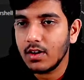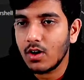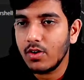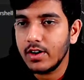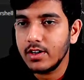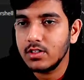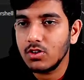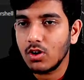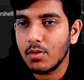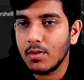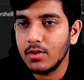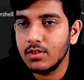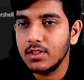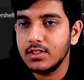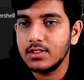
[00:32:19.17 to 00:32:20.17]
Now let's talk
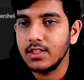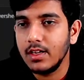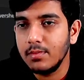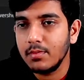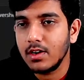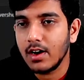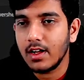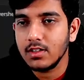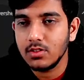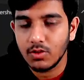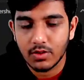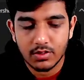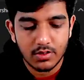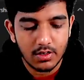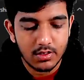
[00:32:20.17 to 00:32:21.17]
about the same
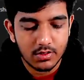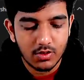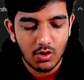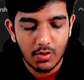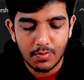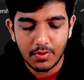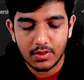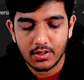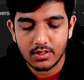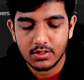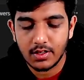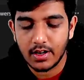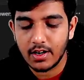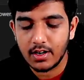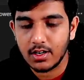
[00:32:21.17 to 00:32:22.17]
class. Okay, so I'll just copy
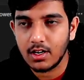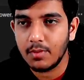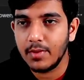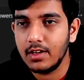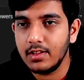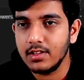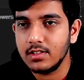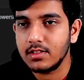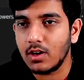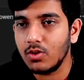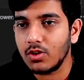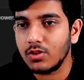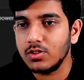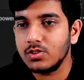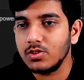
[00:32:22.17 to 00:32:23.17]
this and comment this
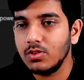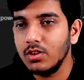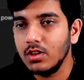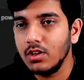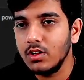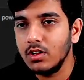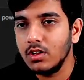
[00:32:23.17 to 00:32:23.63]
out also.